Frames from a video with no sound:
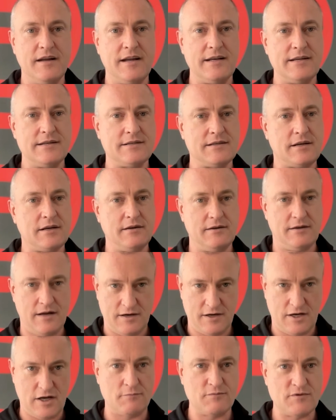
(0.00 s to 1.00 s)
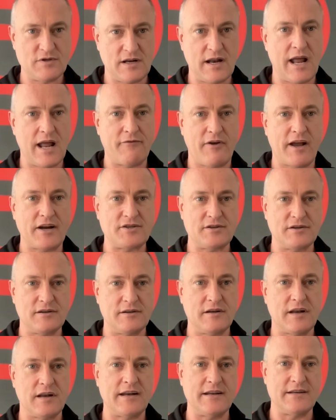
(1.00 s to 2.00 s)
is going to come to live
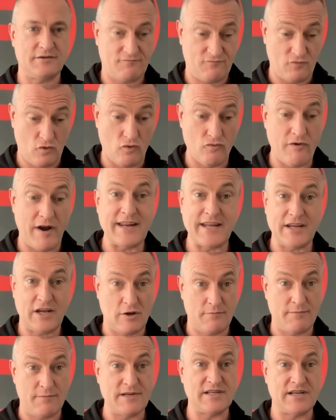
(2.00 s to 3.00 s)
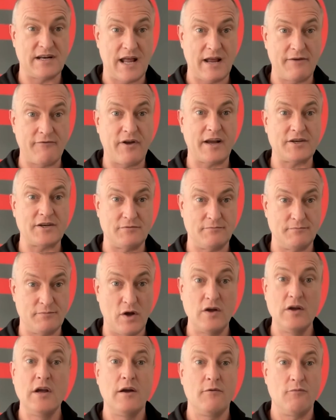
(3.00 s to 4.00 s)
action and is already coming to live action,
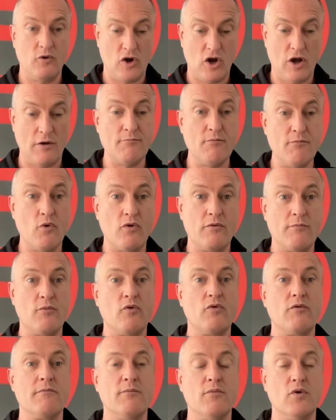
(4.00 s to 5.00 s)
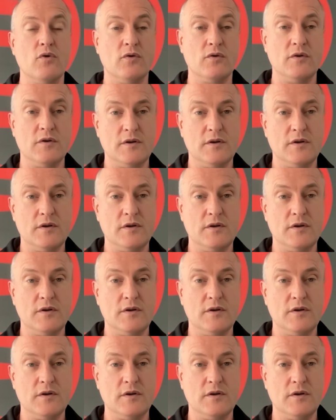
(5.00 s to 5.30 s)
but will come more and more and more.